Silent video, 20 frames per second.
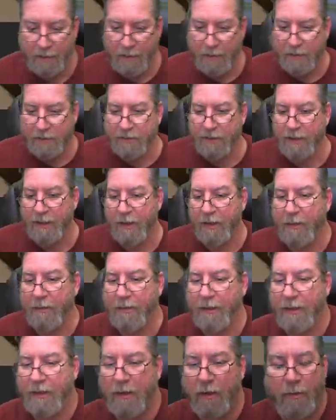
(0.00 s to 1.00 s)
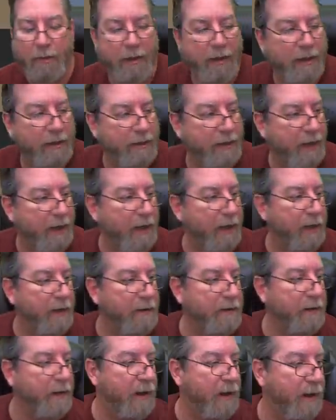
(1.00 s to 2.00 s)
So here I'm going to go in
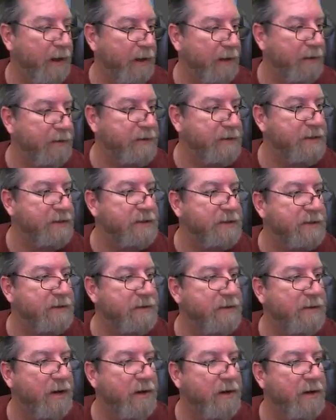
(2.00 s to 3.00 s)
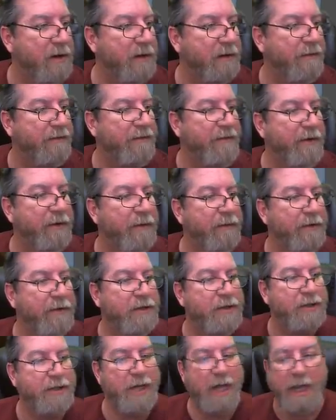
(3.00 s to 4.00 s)
and just darken a few of the
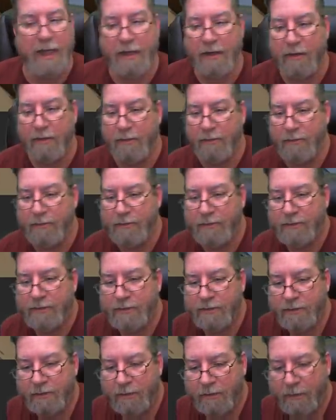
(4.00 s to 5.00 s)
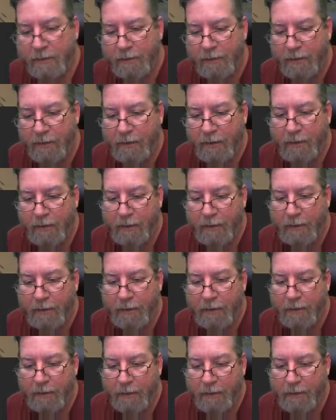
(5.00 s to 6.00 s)
shadows.
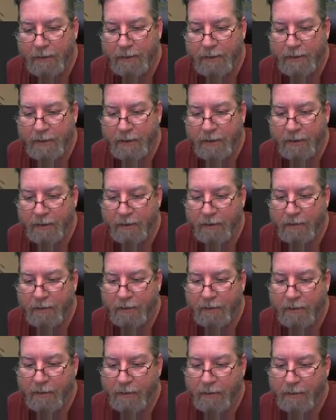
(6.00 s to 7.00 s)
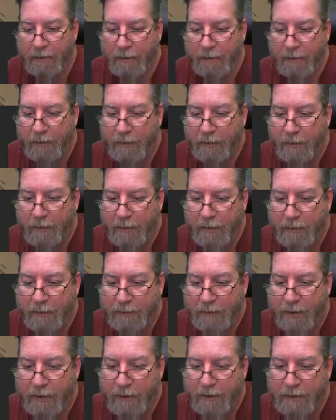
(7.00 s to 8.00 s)
And here.
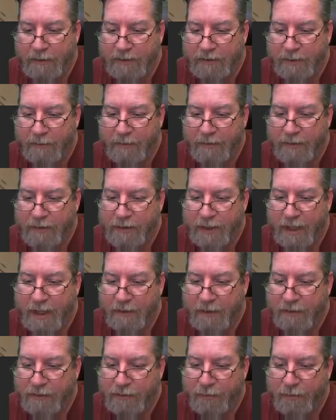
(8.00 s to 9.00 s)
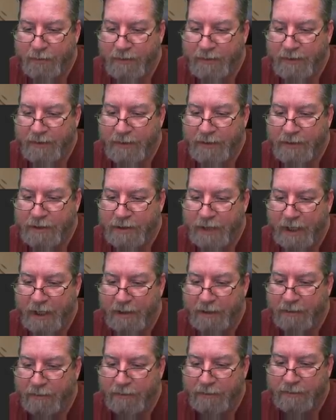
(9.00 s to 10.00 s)
Darken some of the shadows within the
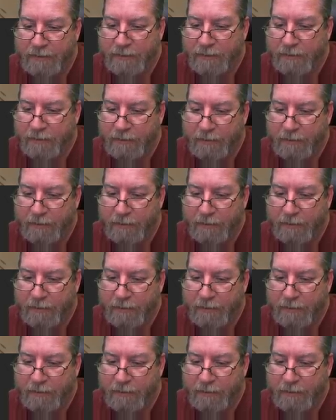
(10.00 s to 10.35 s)
shadows.